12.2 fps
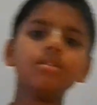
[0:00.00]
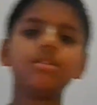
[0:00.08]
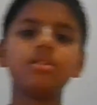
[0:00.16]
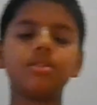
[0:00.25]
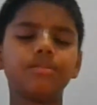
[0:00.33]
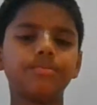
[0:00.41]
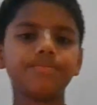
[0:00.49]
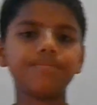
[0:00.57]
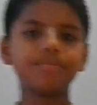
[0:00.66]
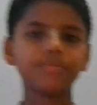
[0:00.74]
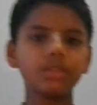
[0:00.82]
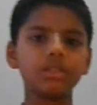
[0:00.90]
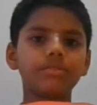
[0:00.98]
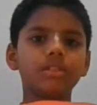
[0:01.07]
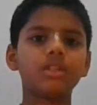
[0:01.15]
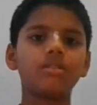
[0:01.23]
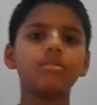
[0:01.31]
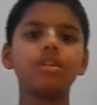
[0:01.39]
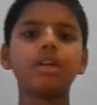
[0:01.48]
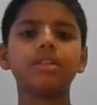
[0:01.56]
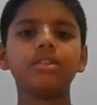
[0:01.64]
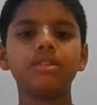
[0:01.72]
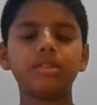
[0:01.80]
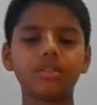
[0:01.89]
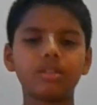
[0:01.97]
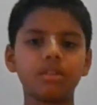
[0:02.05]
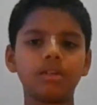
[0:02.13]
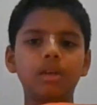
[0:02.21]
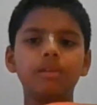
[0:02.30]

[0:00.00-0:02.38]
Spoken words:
So it will sound like this.